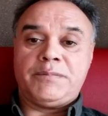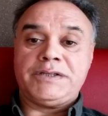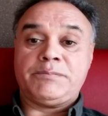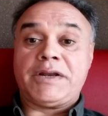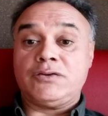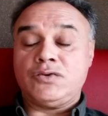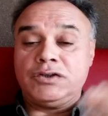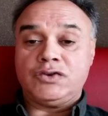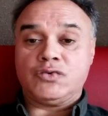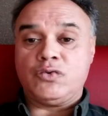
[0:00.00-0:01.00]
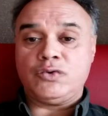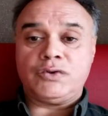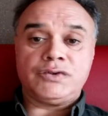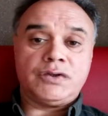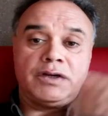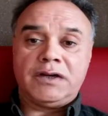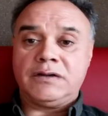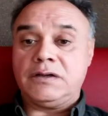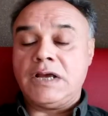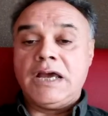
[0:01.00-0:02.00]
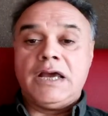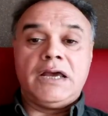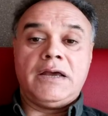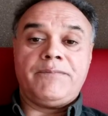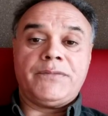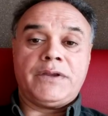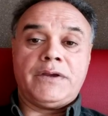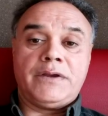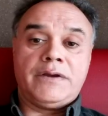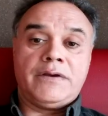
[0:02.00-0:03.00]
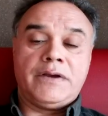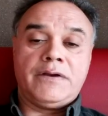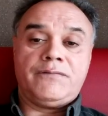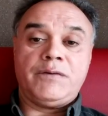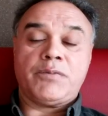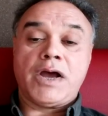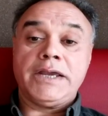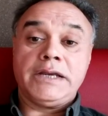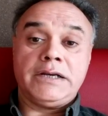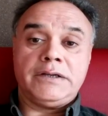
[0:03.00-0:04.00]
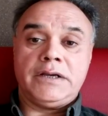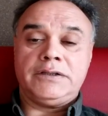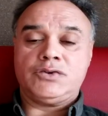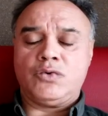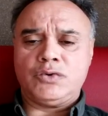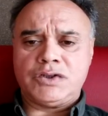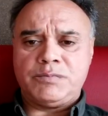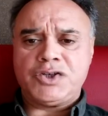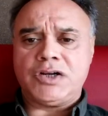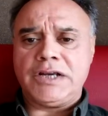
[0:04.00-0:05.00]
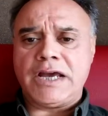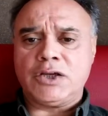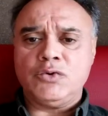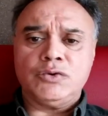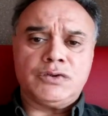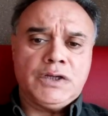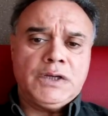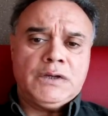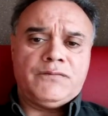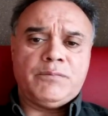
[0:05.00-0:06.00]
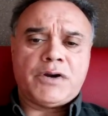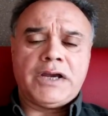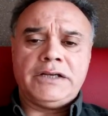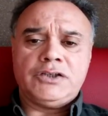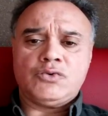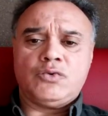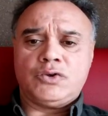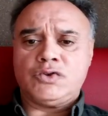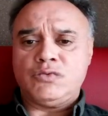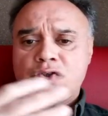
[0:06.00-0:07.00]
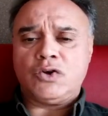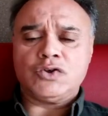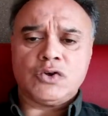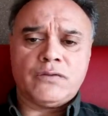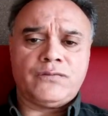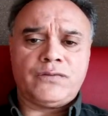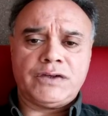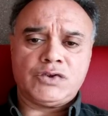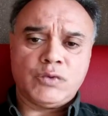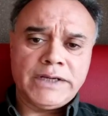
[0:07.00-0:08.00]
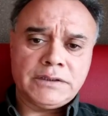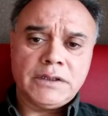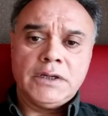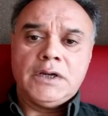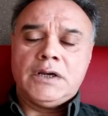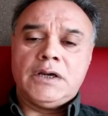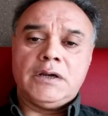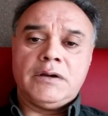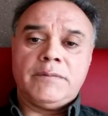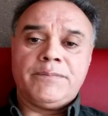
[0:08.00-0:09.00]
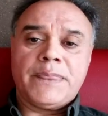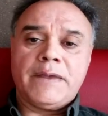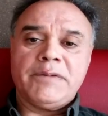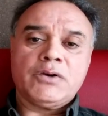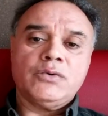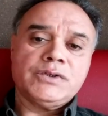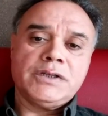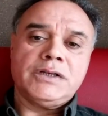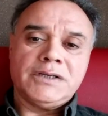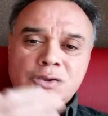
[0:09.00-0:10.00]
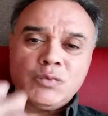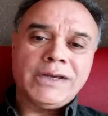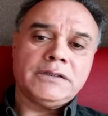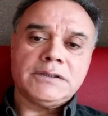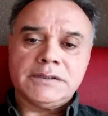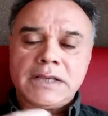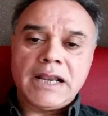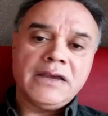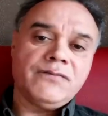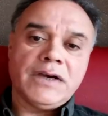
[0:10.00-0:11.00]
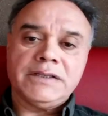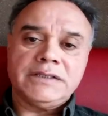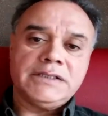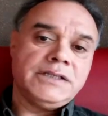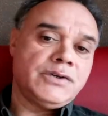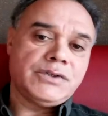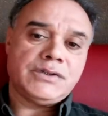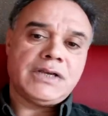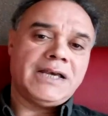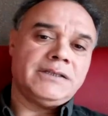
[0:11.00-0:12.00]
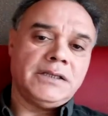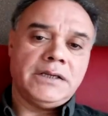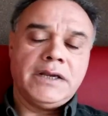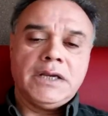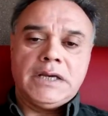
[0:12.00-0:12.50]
respiratory disorders, in febrile disorders, especially acute febrile disorders with loss of sweat, because the sweat, the saliva, the tears, and the